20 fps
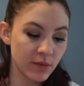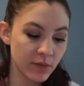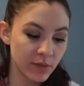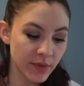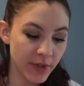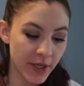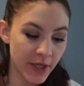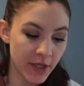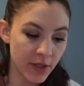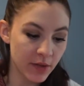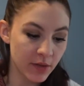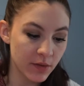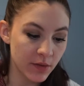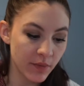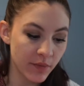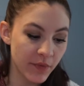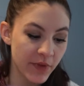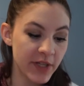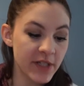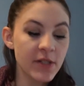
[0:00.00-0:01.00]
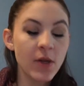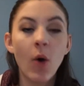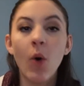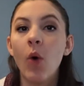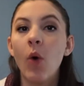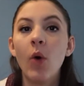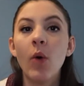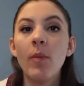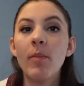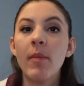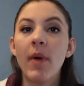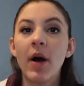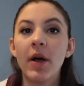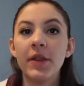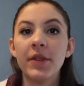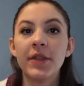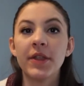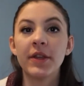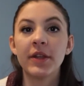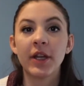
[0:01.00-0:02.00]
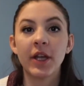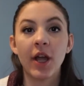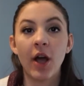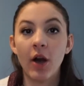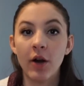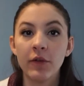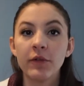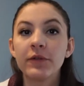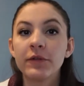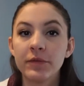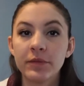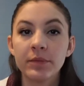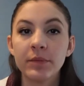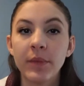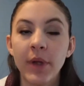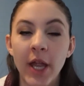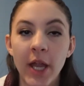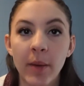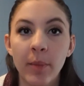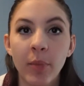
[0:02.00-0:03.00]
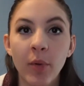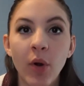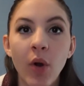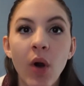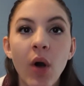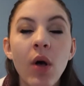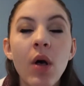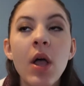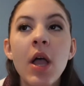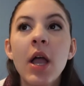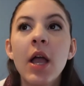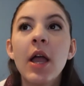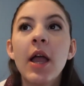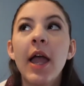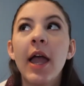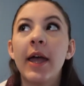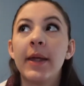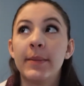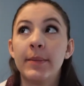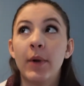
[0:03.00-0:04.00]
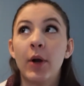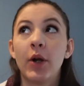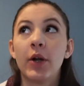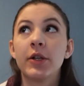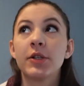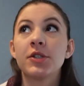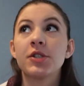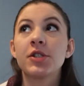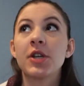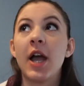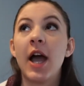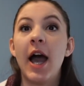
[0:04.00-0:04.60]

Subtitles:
like this whole month, like of April and March,